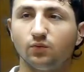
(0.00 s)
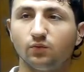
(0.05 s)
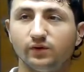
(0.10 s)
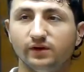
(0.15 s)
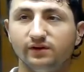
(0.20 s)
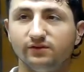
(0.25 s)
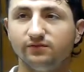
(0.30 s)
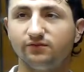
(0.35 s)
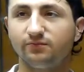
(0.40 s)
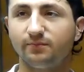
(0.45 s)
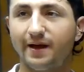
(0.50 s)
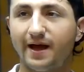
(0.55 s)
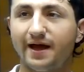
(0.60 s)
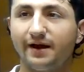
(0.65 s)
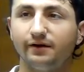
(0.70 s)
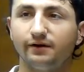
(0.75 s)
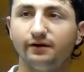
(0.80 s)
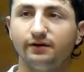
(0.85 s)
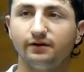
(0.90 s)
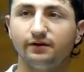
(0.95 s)
weave
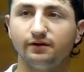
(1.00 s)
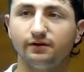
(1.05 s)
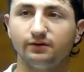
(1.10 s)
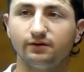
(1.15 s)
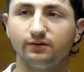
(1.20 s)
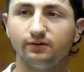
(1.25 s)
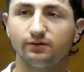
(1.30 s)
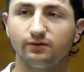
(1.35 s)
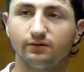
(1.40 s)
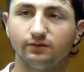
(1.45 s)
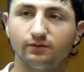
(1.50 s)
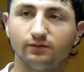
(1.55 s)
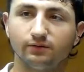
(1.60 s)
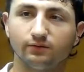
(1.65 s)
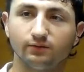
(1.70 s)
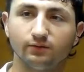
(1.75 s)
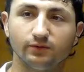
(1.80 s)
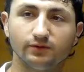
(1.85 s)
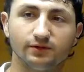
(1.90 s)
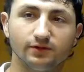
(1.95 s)
pattern
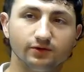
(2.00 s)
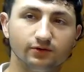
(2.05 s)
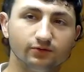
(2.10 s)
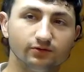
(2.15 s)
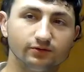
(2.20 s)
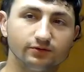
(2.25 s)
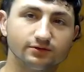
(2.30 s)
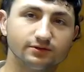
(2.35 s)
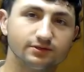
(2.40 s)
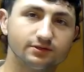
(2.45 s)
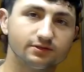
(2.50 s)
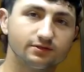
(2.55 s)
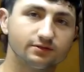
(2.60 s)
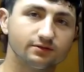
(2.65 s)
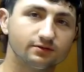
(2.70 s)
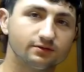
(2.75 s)
with the noodles,